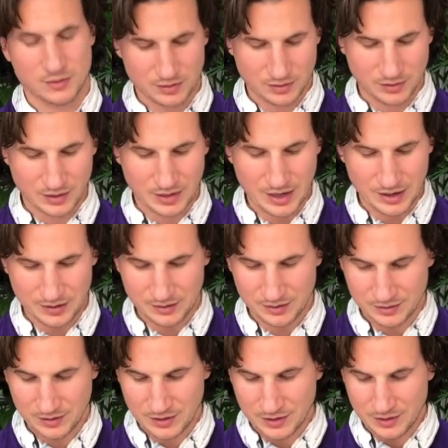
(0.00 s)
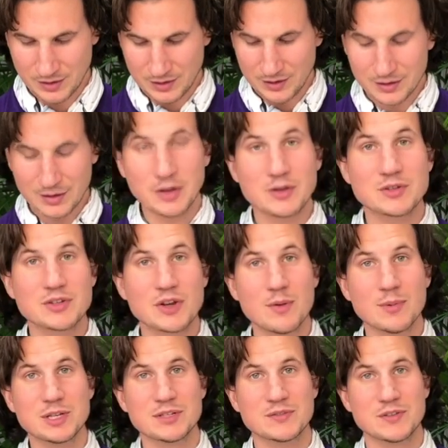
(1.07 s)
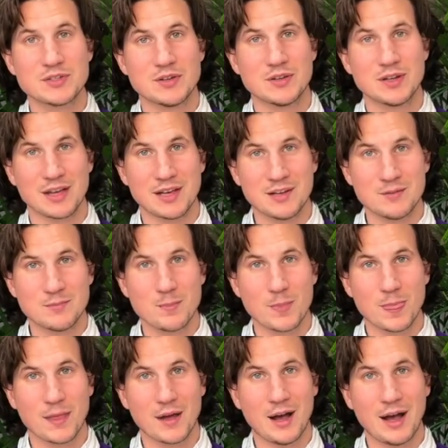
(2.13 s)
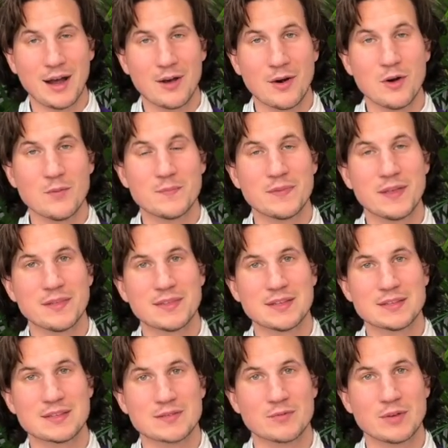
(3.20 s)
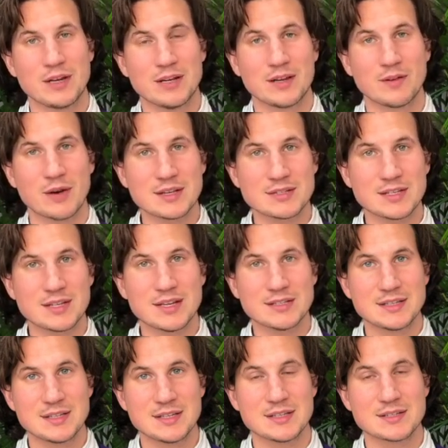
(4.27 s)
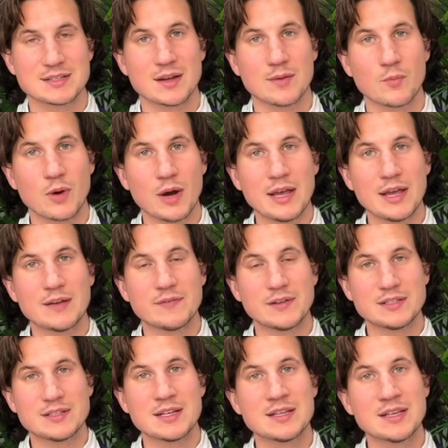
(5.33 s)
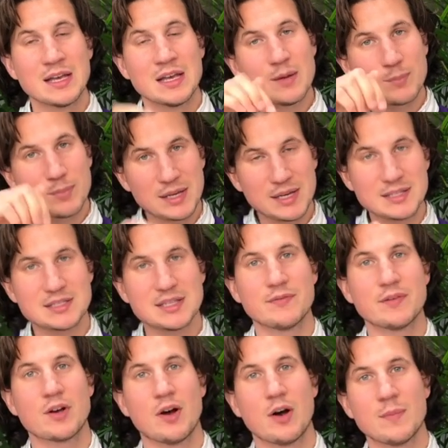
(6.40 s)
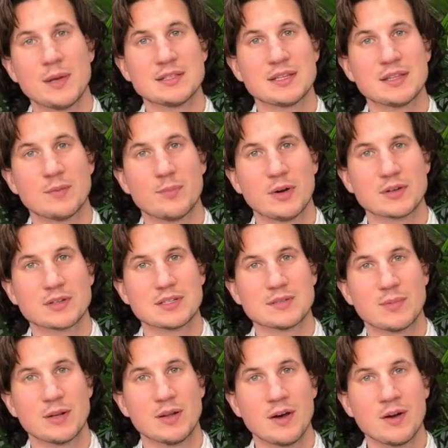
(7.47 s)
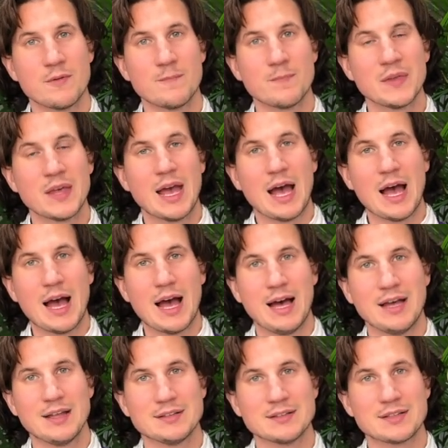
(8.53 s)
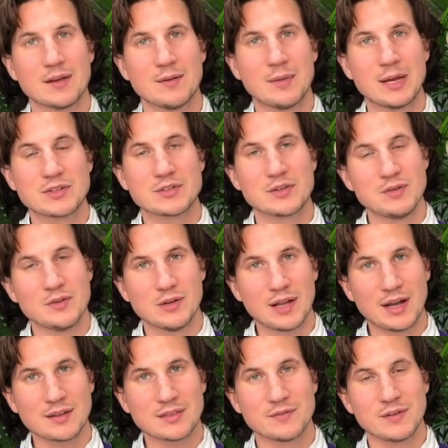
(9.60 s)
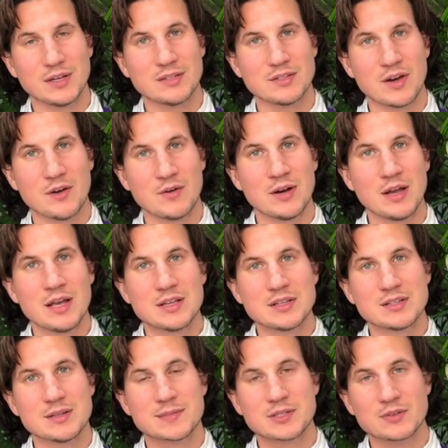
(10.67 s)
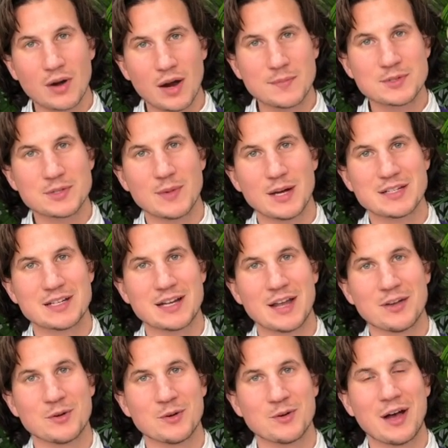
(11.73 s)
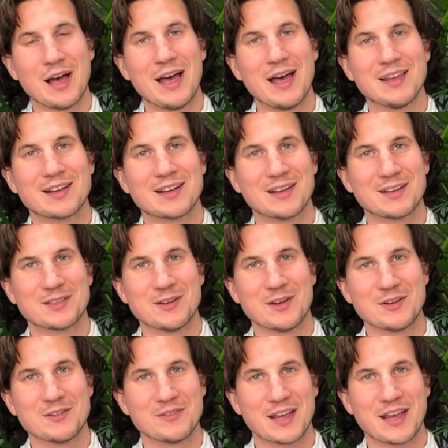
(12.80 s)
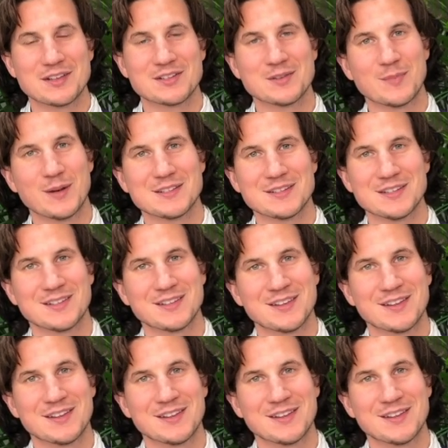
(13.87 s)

Okay, thank you so much for tuning in. I hope that this reading resonated in some way. If it did, please leave a comment in the boxes below and make sure you like the video, subscribe to my channel and click the notification button.